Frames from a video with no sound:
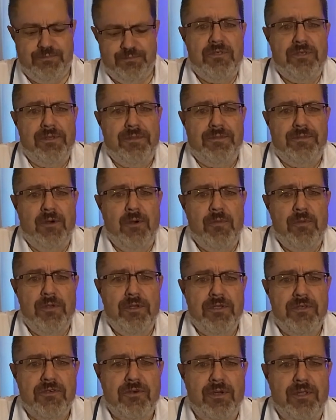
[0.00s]
So hope you
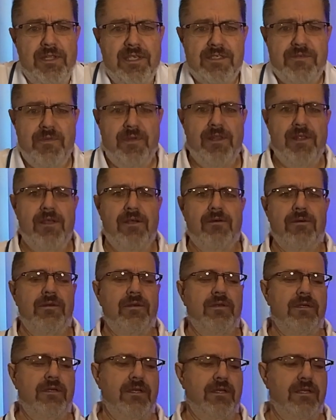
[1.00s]
enjoyed this video.
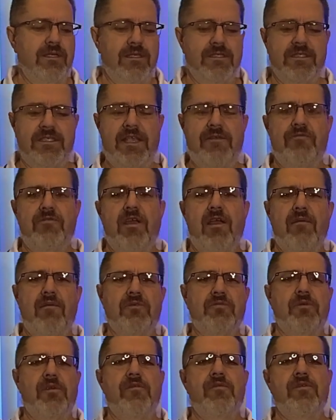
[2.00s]
Safe
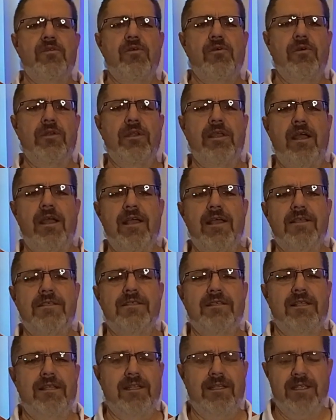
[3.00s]
travels wherever you're going,
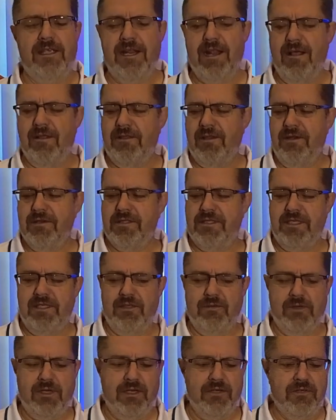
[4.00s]
guys, and get out there and see
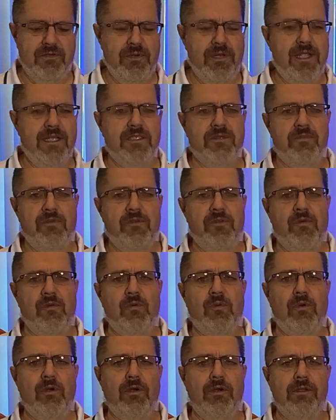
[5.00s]
the country. It's a beautiful
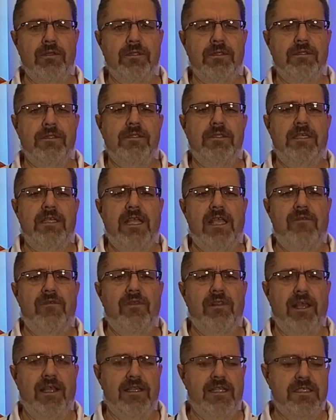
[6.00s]
world. If you
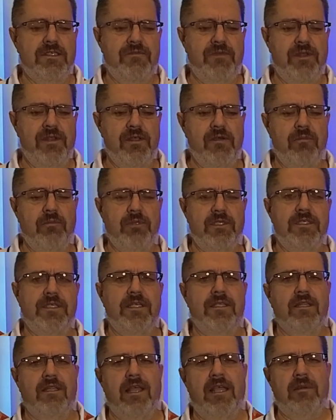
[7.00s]
like this video, please
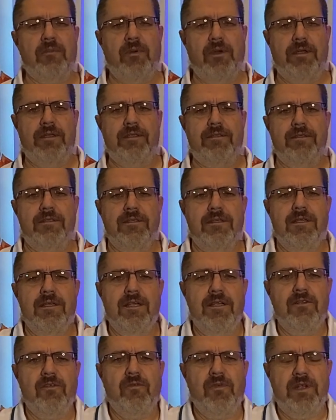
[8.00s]
hit the like button
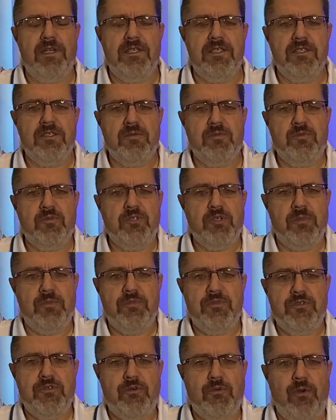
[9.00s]
and don't forget to
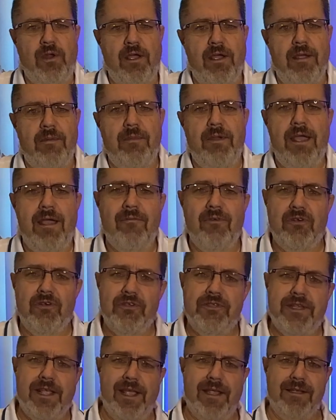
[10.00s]
subscribe. Have a
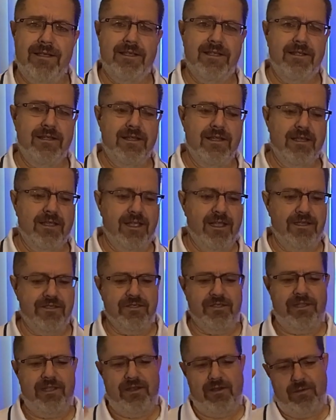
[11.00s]
good day. Catch
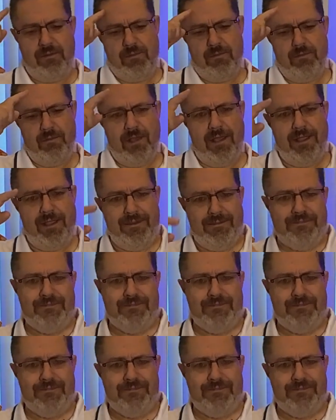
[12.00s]
you later. Bye.